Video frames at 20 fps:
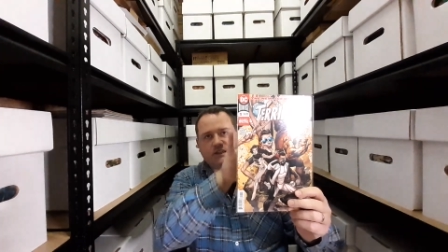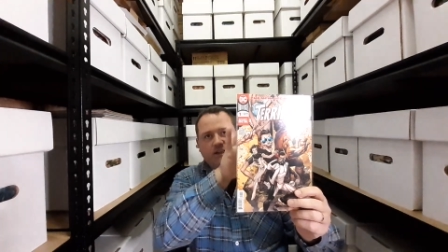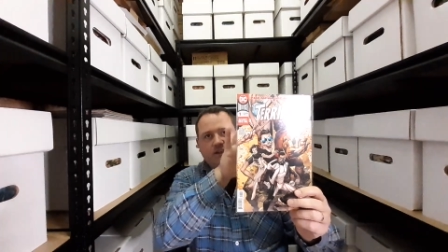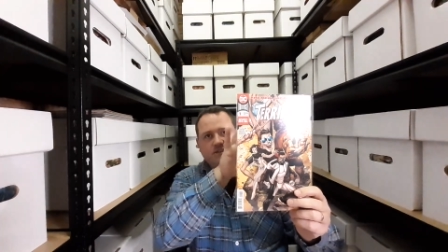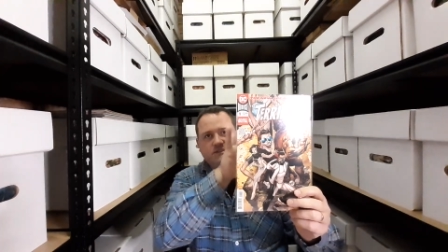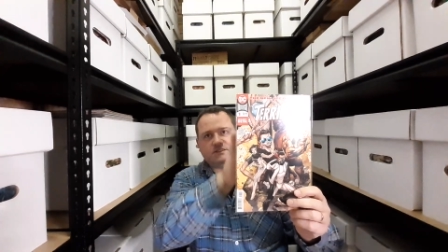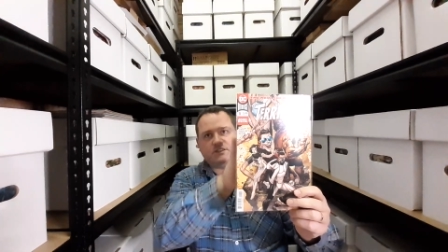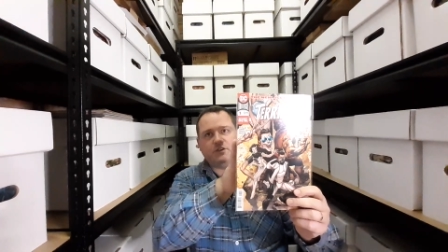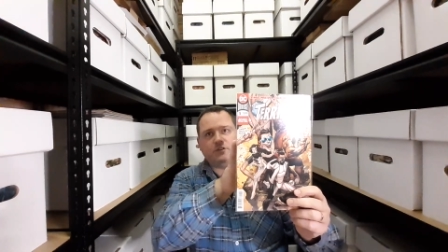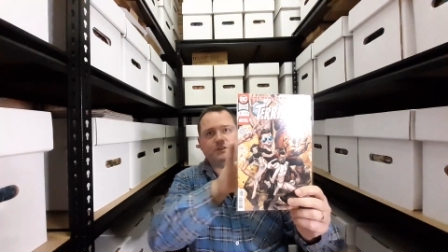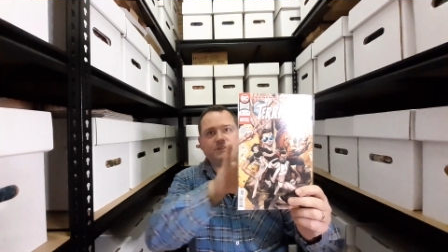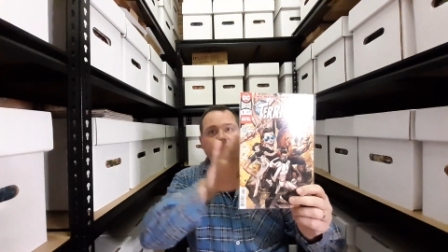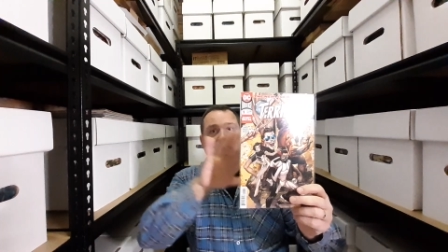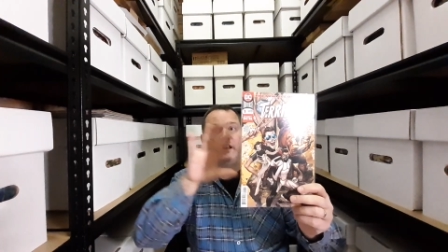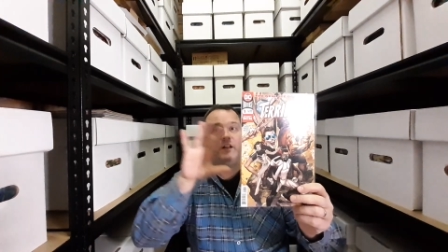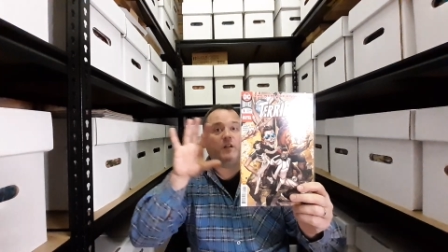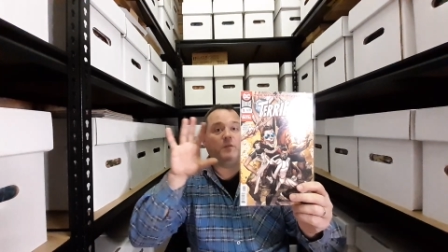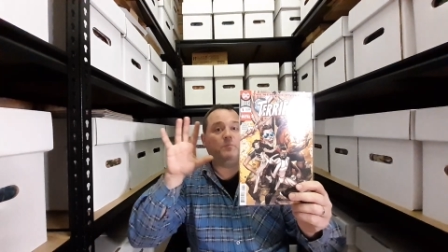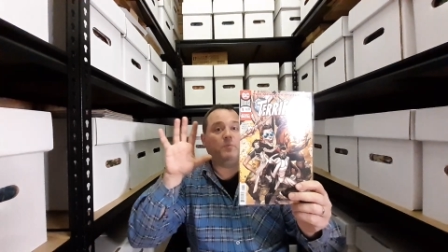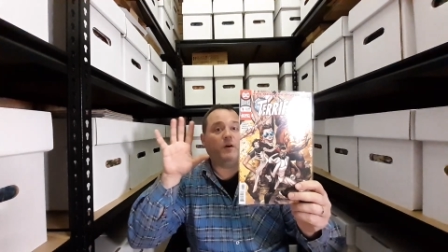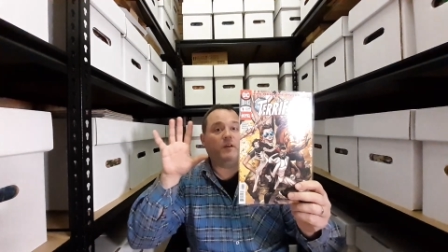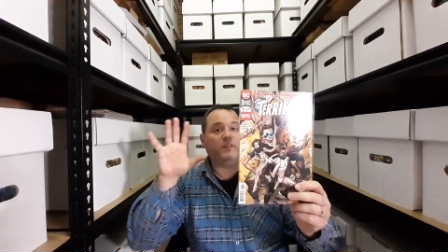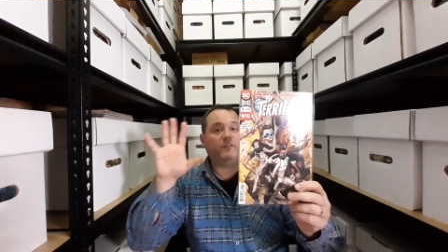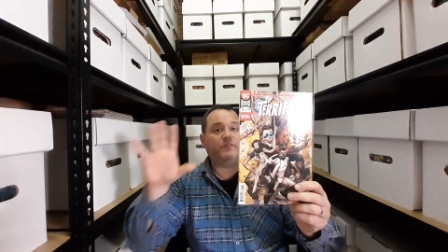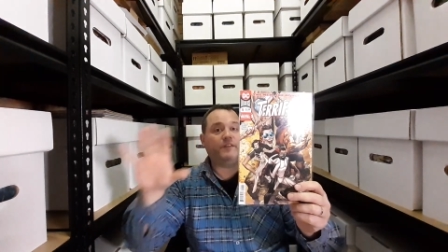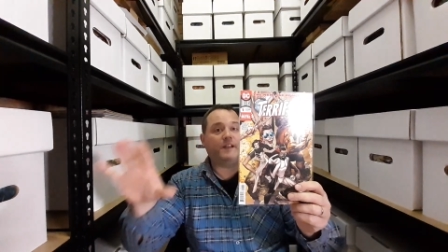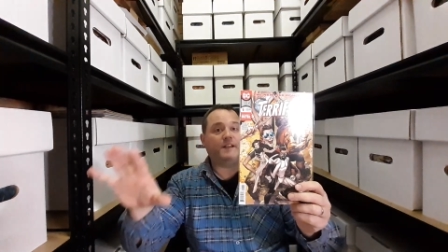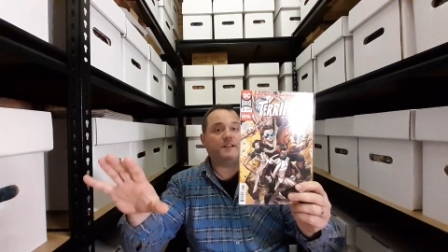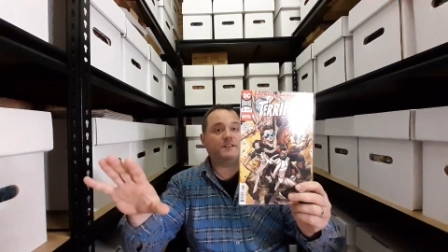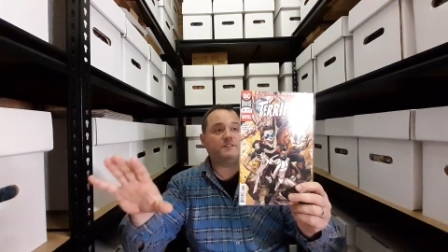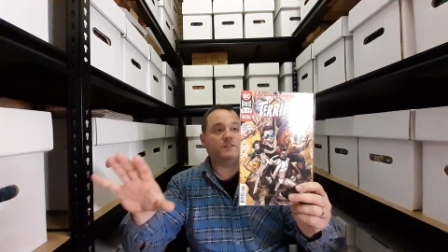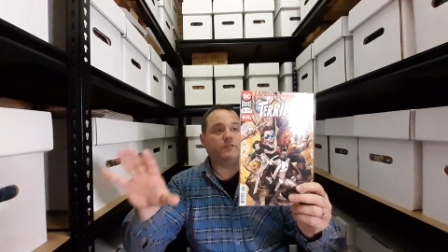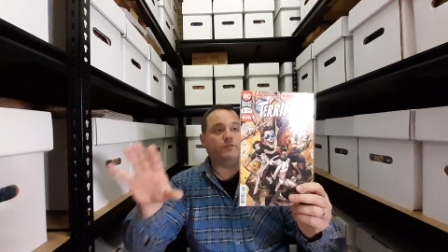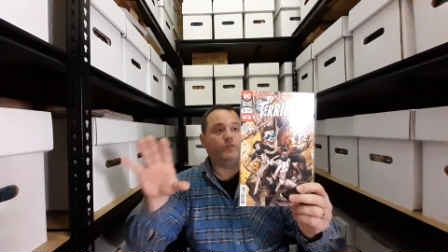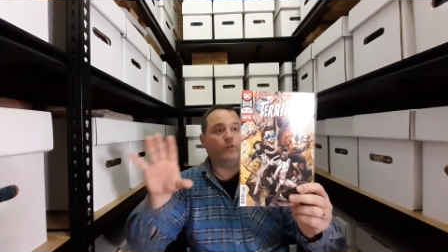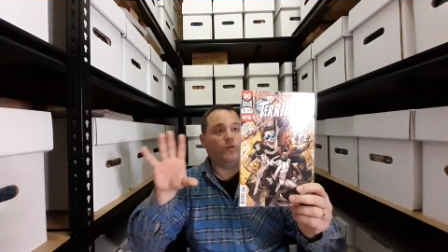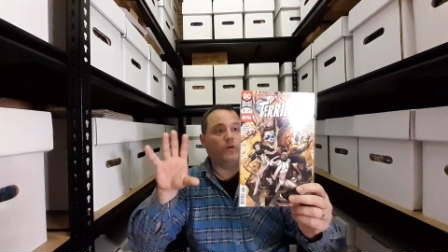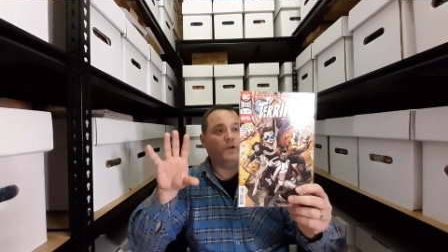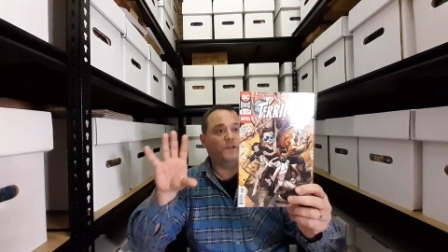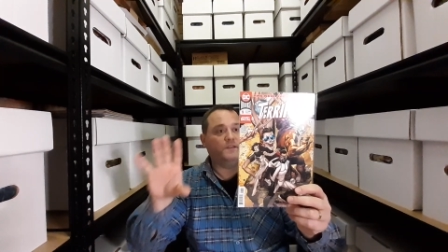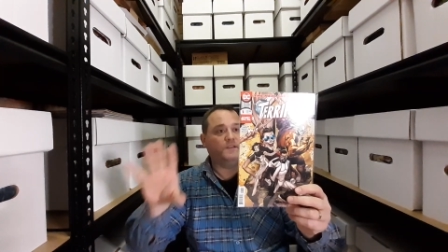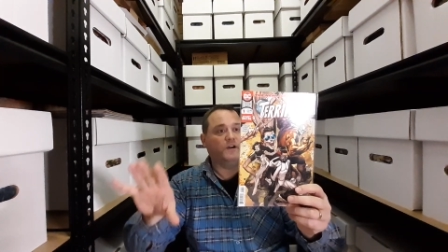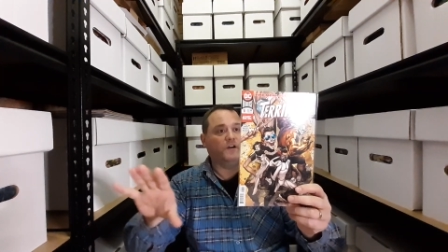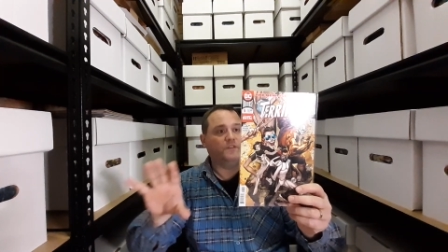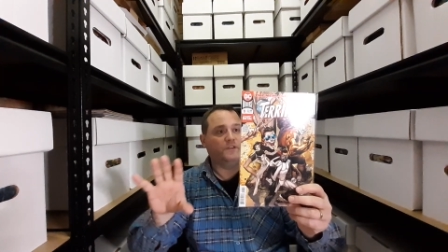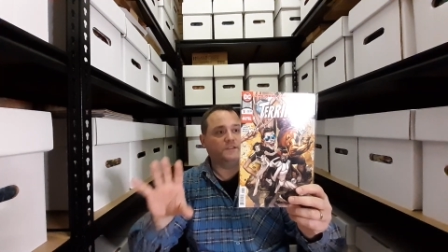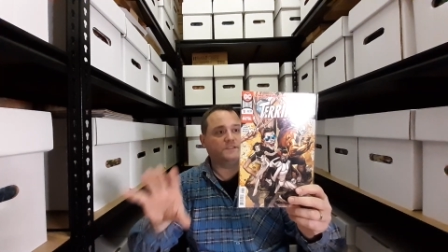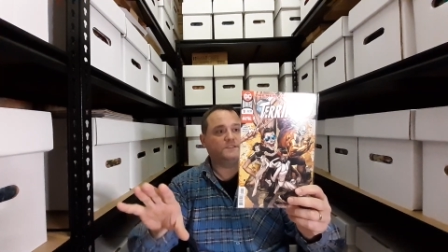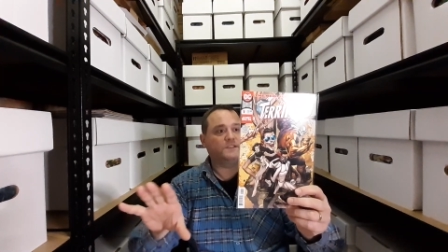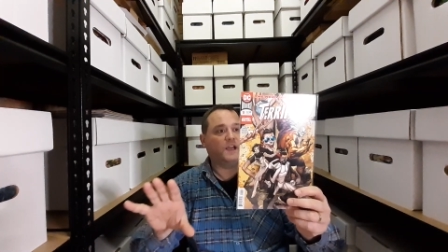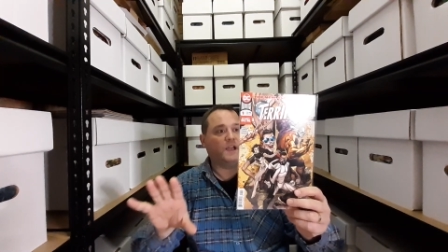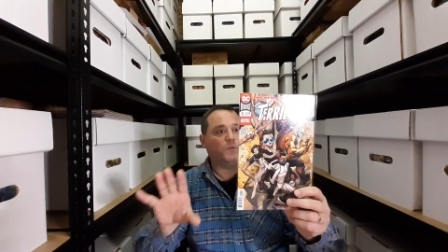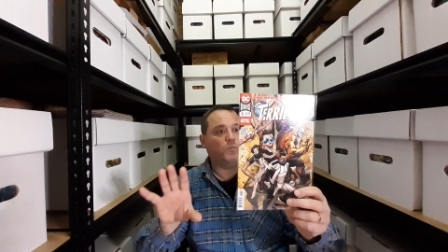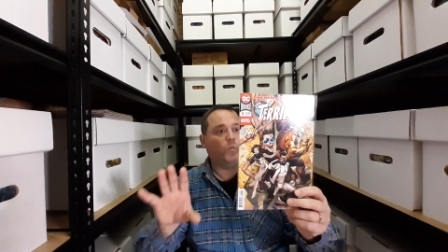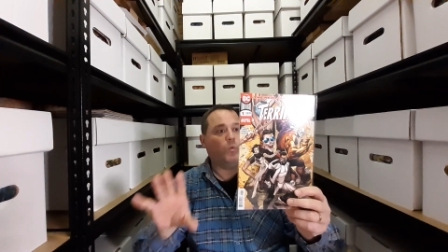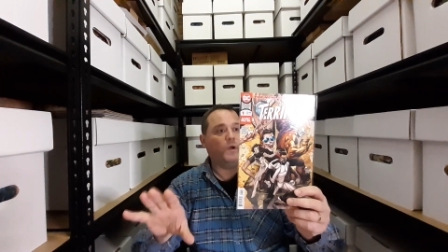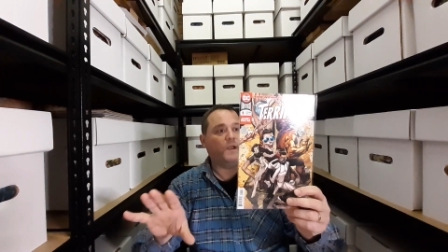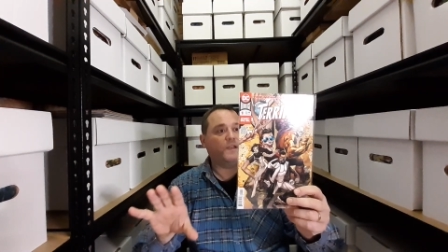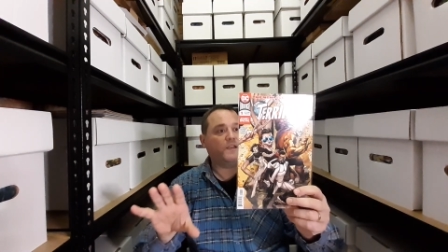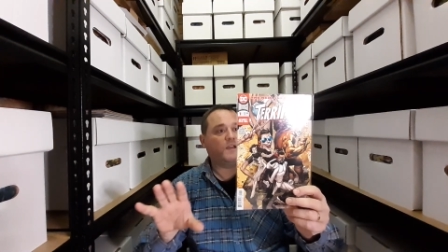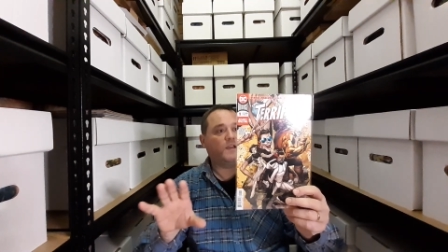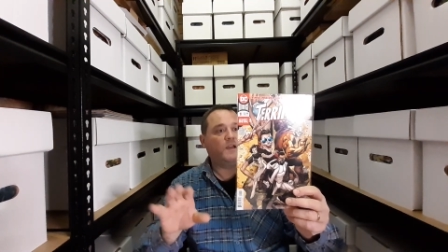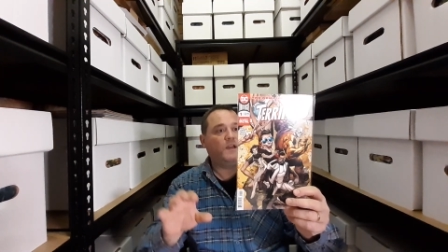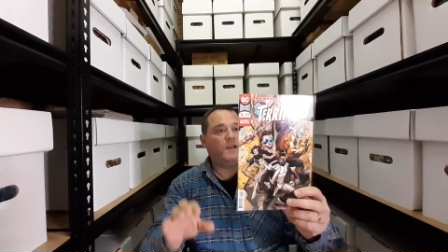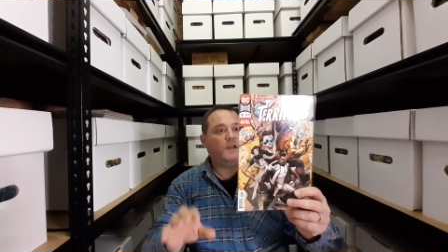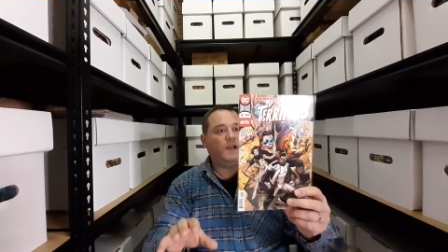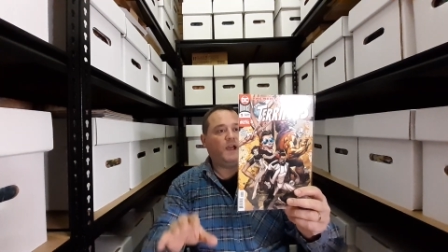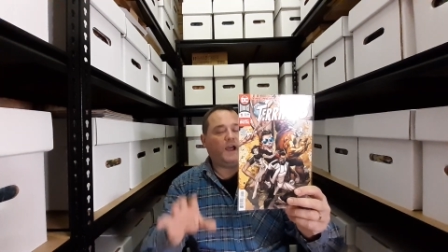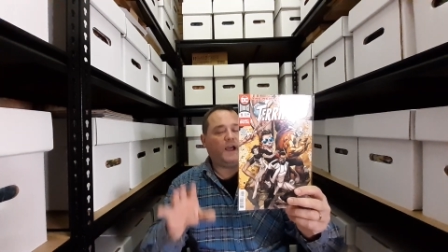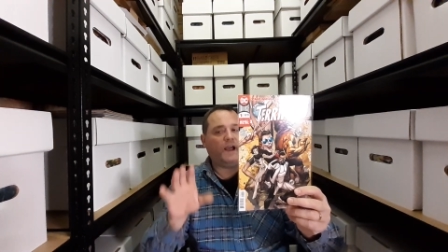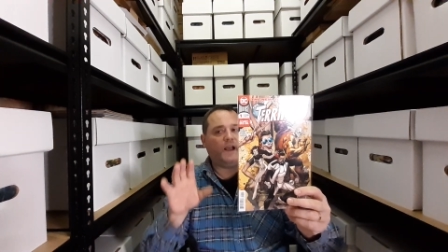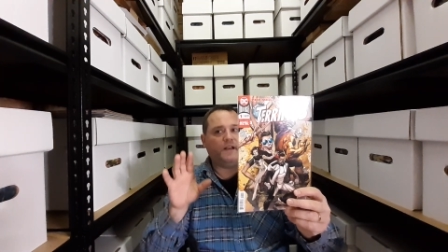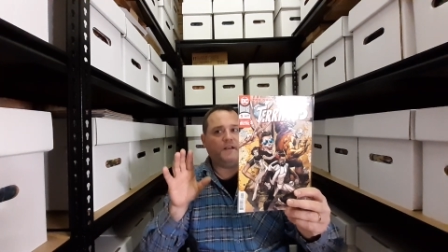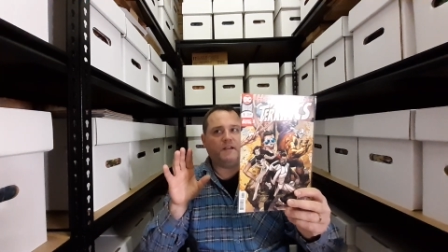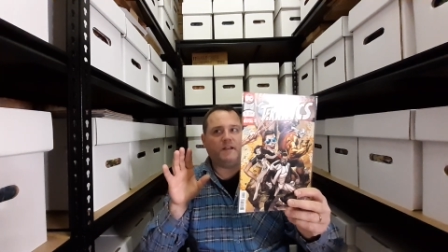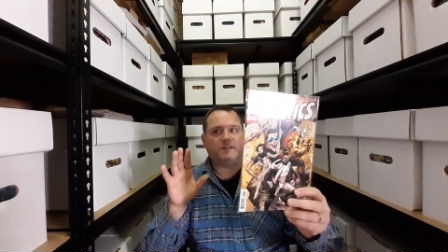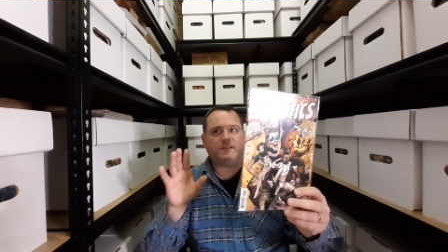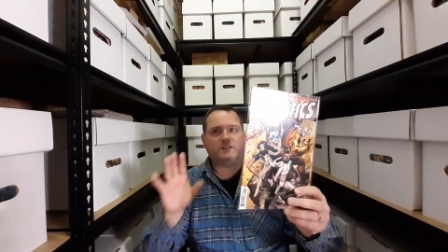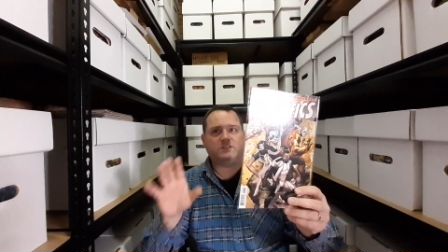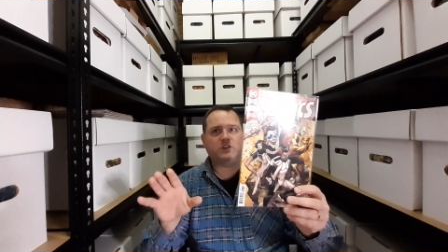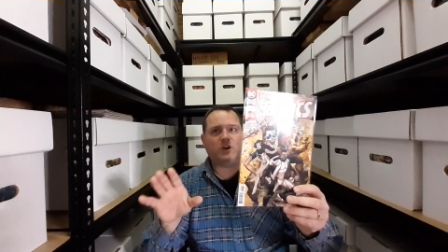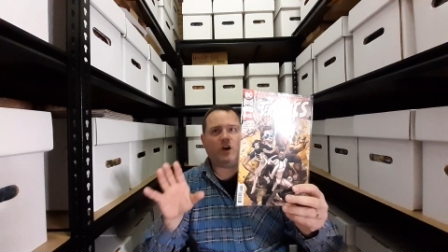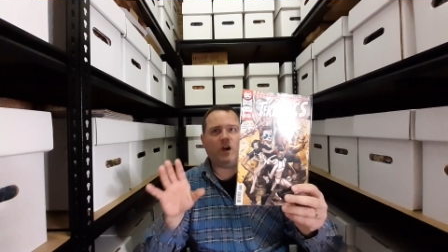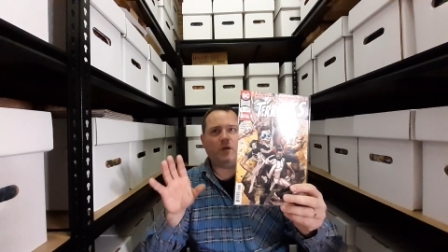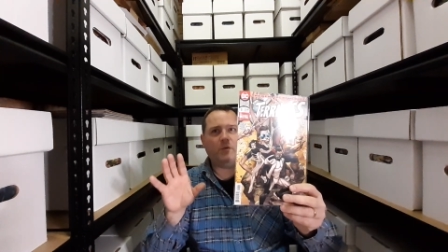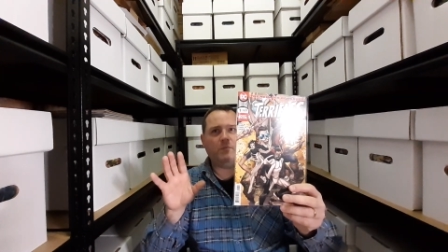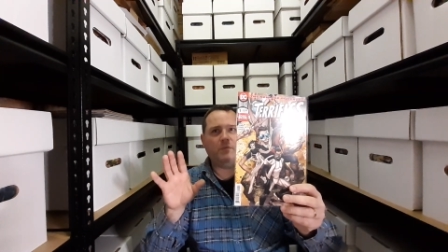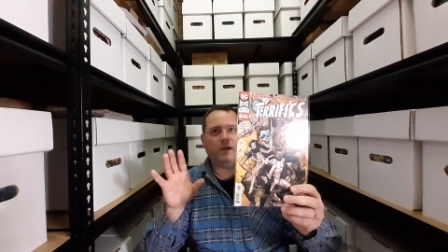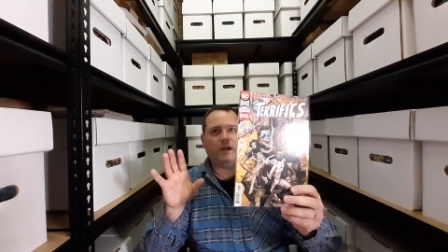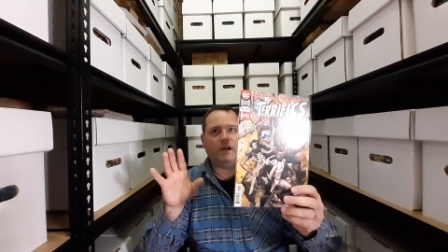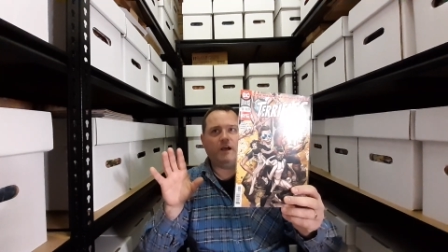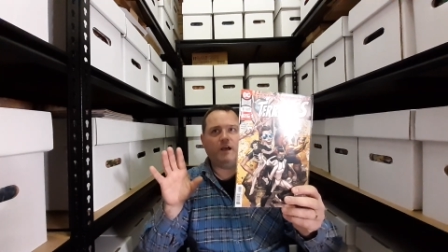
series and I'd buy the Fantastic Four on the same week. And at the time,